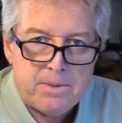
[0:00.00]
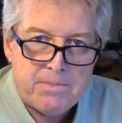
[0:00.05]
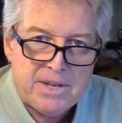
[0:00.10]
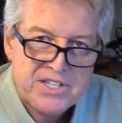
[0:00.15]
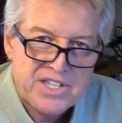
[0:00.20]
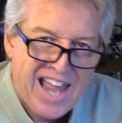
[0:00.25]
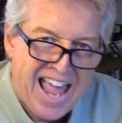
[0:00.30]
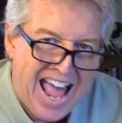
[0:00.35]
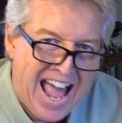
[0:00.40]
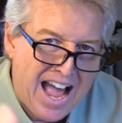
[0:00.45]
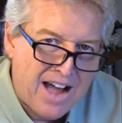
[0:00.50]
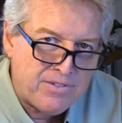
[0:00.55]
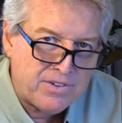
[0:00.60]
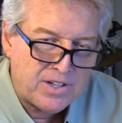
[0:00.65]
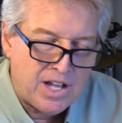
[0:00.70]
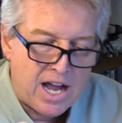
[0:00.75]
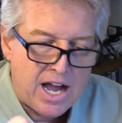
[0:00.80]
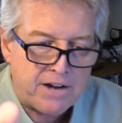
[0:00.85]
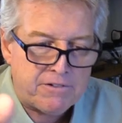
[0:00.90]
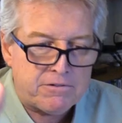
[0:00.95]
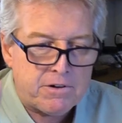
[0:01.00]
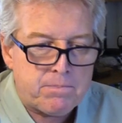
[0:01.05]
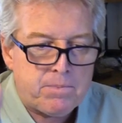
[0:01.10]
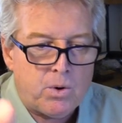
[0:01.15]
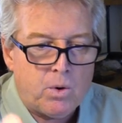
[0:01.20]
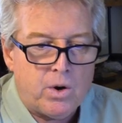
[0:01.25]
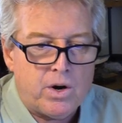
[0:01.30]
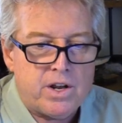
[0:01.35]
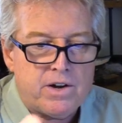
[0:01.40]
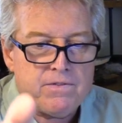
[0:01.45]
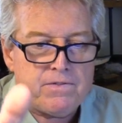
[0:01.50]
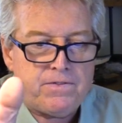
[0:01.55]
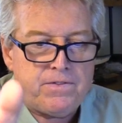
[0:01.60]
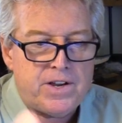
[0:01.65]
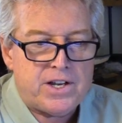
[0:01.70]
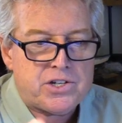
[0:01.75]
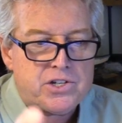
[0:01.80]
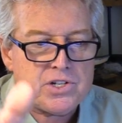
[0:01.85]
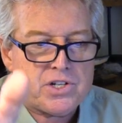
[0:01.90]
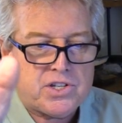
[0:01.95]
The Miss Avalon reported
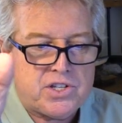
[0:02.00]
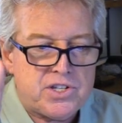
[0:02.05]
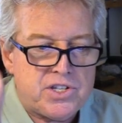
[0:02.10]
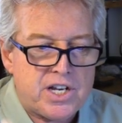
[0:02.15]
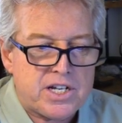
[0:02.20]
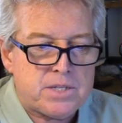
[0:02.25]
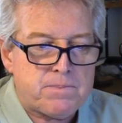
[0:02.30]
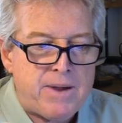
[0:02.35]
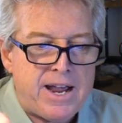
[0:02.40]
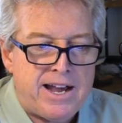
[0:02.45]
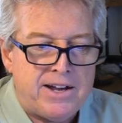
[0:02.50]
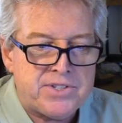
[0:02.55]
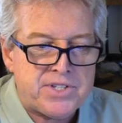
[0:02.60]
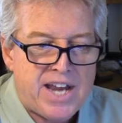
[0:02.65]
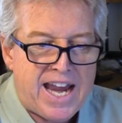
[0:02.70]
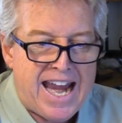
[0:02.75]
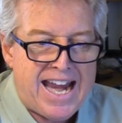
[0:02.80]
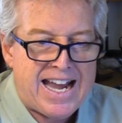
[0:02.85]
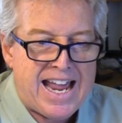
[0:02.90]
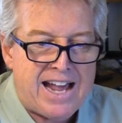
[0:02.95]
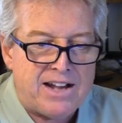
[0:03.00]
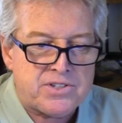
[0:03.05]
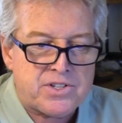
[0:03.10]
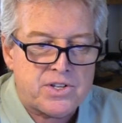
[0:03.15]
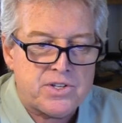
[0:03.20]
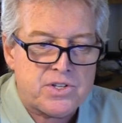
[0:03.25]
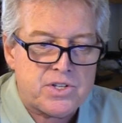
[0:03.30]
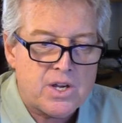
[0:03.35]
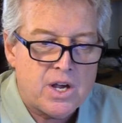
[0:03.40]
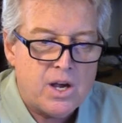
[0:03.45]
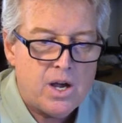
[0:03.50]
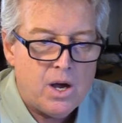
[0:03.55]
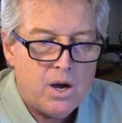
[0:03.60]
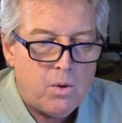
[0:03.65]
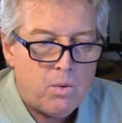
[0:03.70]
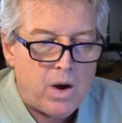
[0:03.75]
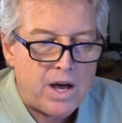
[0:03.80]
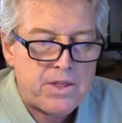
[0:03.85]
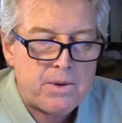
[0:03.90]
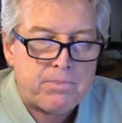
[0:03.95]
fish to 6 pounds, 8 ounces,
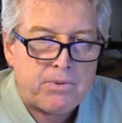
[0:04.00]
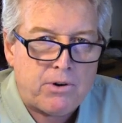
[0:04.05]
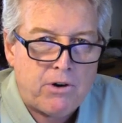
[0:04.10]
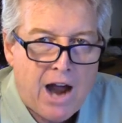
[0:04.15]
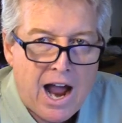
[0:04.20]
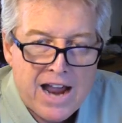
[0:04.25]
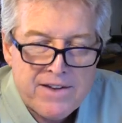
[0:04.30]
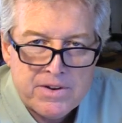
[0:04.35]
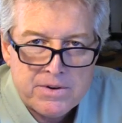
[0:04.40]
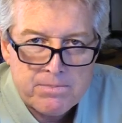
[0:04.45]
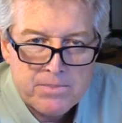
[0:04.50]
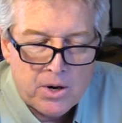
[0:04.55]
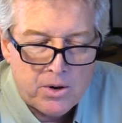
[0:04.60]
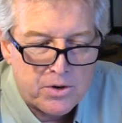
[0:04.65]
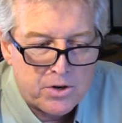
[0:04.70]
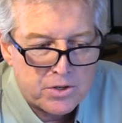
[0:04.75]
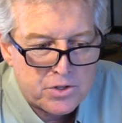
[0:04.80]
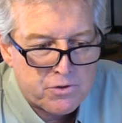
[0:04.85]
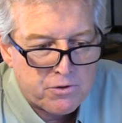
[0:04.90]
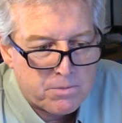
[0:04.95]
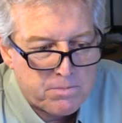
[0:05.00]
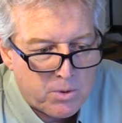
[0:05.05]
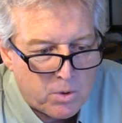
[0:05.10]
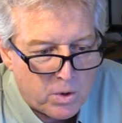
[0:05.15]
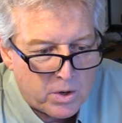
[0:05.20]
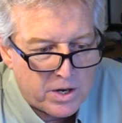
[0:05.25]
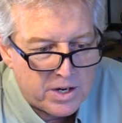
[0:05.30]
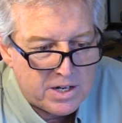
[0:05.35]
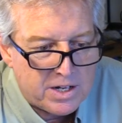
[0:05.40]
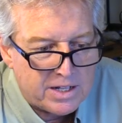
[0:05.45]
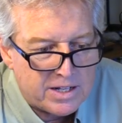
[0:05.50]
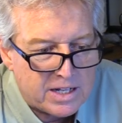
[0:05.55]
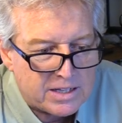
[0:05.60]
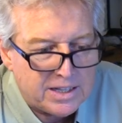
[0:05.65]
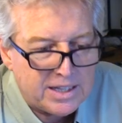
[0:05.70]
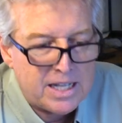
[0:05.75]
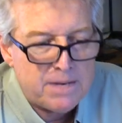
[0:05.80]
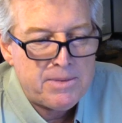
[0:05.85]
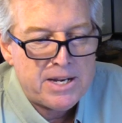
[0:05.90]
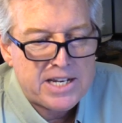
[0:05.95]
while the private boaters reported
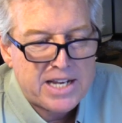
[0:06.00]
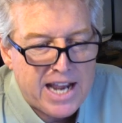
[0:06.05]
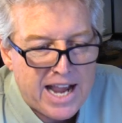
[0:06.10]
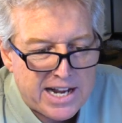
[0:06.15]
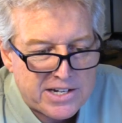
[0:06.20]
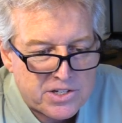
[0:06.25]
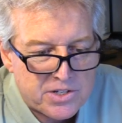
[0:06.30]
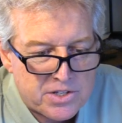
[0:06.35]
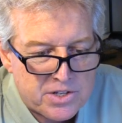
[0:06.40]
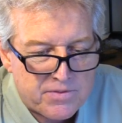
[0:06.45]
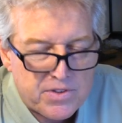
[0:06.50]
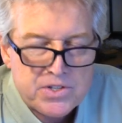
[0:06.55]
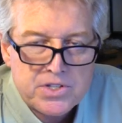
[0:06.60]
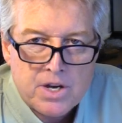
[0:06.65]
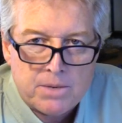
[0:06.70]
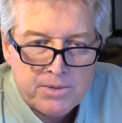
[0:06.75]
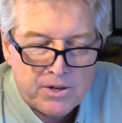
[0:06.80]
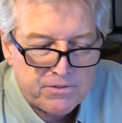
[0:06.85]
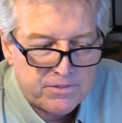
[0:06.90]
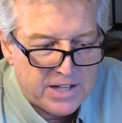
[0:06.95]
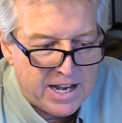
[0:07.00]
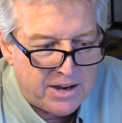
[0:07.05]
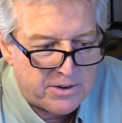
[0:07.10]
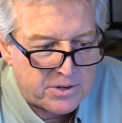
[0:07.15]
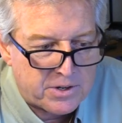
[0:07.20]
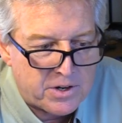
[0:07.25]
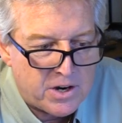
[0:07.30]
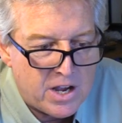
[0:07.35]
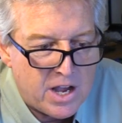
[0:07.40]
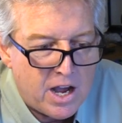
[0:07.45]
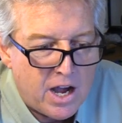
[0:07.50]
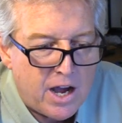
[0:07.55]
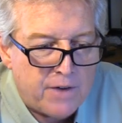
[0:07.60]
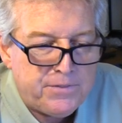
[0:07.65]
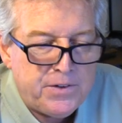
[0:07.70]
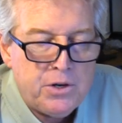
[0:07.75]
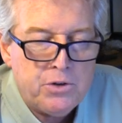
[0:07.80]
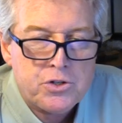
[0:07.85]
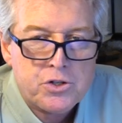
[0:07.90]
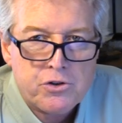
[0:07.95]
limit catches of the summer flounder, a
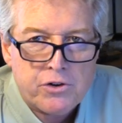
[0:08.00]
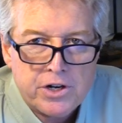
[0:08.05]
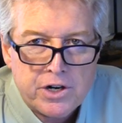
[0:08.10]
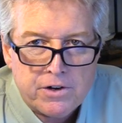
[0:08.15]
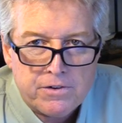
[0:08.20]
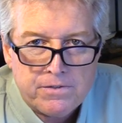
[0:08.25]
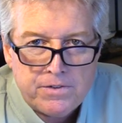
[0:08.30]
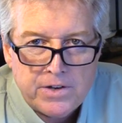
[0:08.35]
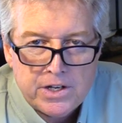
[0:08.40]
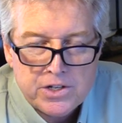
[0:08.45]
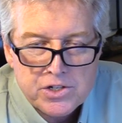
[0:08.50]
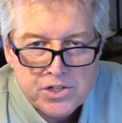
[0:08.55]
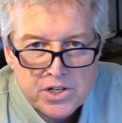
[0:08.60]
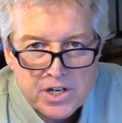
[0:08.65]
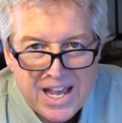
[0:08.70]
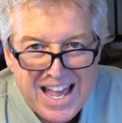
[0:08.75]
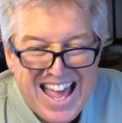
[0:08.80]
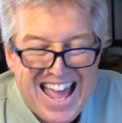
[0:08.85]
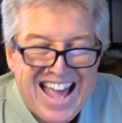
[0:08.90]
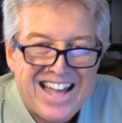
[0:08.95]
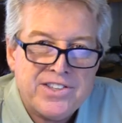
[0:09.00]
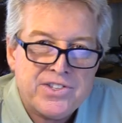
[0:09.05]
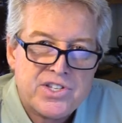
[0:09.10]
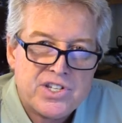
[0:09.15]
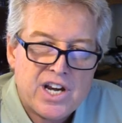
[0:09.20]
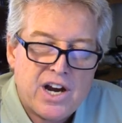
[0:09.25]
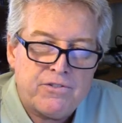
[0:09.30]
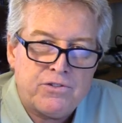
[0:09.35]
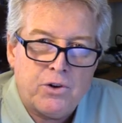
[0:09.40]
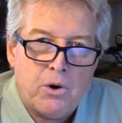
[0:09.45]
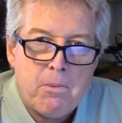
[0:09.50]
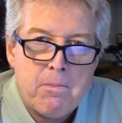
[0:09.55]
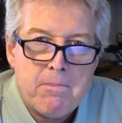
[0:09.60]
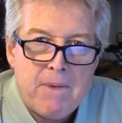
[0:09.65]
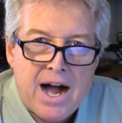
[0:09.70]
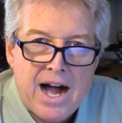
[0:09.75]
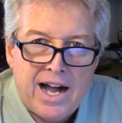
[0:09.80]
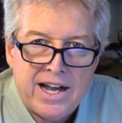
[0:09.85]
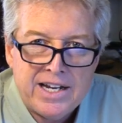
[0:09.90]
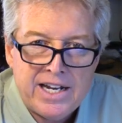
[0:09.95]
few triggerfish, and several
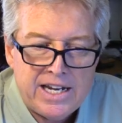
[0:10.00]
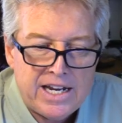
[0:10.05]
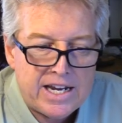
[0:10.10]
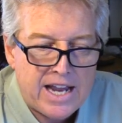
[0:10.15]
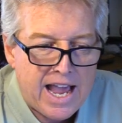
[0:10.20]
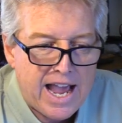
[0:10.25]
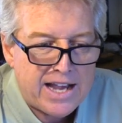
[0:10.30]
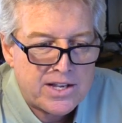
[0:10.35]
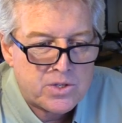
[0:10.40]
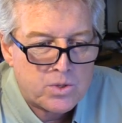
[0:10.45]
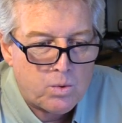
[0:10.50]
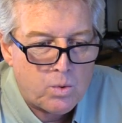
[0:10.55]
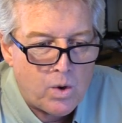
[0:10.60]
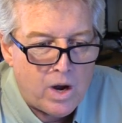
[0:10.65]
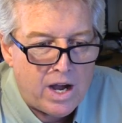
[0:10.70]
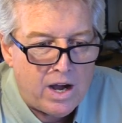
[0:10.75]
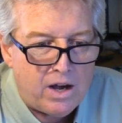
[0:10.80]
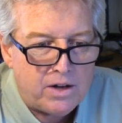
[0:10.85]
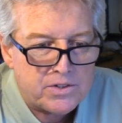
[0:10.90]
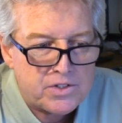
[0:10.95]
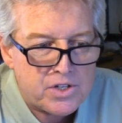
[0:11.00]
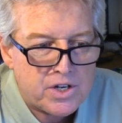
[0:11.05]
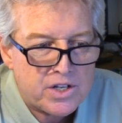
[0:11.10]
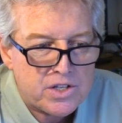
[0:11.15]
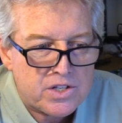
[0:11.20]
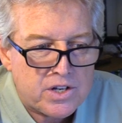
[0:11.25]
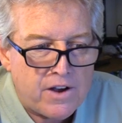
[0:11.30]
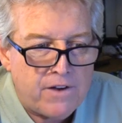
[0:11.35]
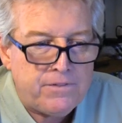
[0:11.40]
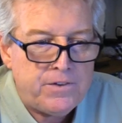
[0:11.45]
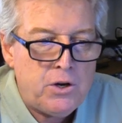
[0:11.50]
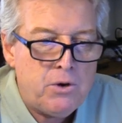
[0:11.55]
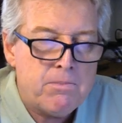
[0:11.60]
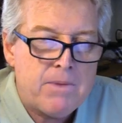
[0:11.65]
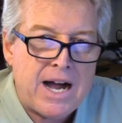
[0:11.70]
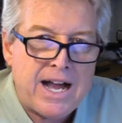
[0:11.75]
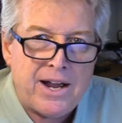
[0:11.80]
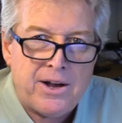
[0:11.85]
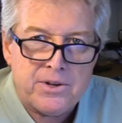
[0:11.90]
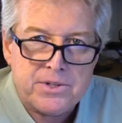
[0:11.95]
mahi as well, just a few
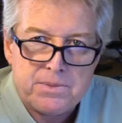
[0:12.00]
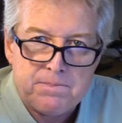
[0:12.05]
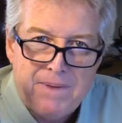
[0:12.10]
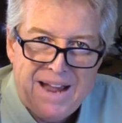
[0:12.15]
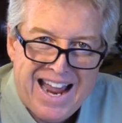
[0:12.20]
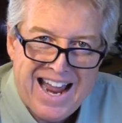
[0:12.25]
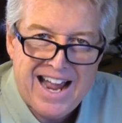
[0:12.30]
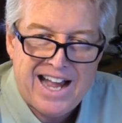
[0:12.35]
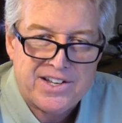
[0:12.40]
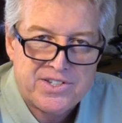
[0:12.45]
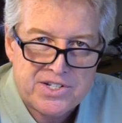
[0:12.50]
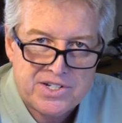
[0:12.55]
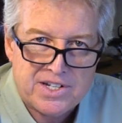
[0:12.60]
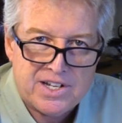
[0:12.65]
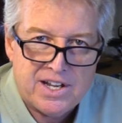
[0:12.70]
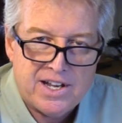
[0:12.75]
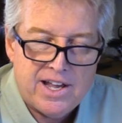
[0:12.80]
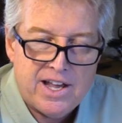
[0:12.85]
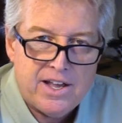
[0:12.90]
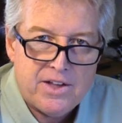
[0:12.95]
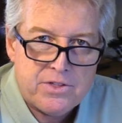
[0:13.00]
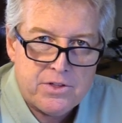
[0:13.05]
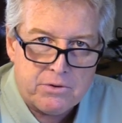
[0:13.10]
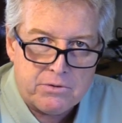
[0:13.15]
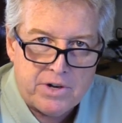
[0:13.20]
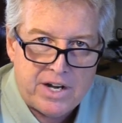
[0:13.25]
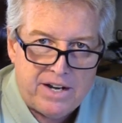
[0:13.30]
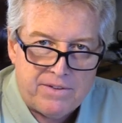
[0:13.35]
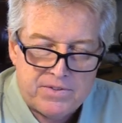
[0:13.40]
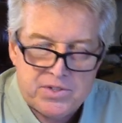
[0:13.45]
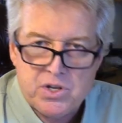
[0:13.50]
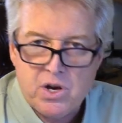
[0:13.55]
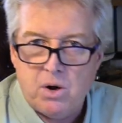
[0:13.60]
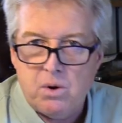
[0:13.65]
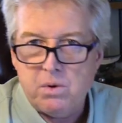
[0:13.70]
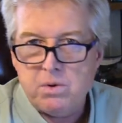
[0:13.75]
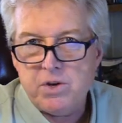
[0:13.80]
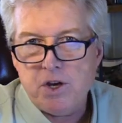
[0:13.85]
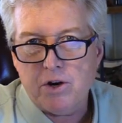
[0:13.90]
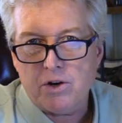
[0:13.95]
miles past the reef.
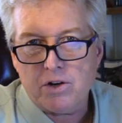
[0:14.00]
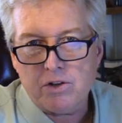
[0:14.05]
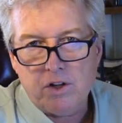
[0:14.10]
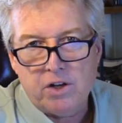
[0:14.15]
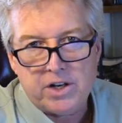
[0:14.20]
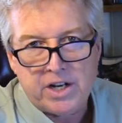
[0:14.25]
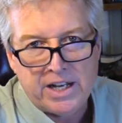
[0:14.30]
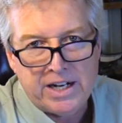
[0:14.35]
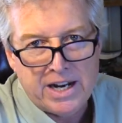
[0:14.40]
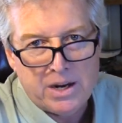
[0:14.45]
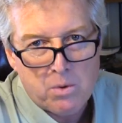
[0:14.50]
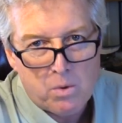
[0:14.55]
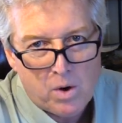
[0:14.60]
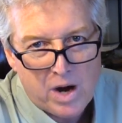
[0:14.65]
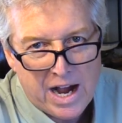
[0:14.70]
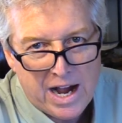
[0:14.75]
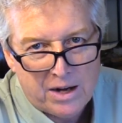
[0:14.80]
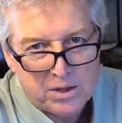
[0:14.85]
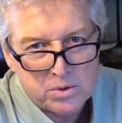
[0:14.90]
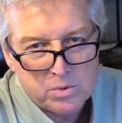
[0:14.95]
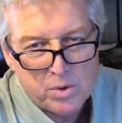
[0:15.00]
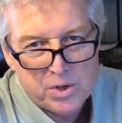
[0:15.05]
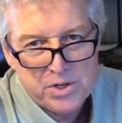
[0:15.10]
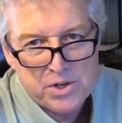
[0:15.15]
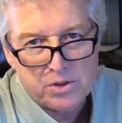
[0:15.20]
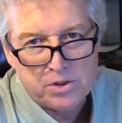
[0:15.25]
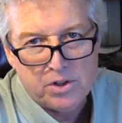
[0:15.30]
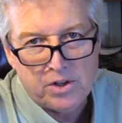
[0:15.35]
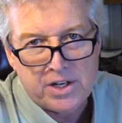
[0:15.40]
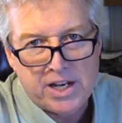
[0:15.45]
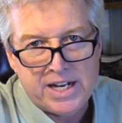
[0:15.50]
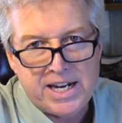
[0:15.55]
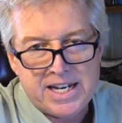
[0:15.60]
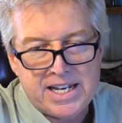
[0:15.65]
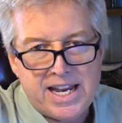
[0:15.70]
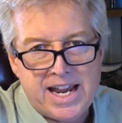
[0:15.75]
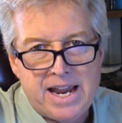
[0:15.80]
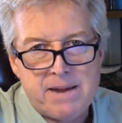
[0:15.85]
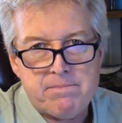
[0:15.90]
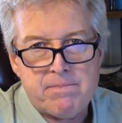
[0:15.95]
So you're looking at Wildwood, you're looking at
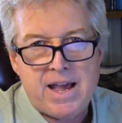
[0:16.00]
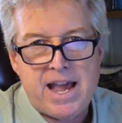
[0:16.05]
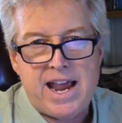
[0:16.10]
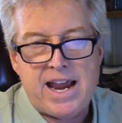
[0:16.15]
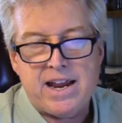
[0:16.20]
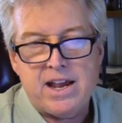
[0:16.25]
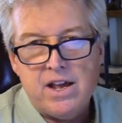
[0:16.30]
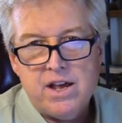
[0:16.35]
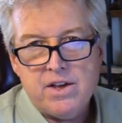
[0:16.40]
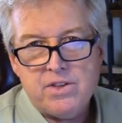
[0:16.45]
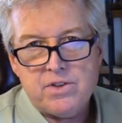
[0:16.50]
Cape May.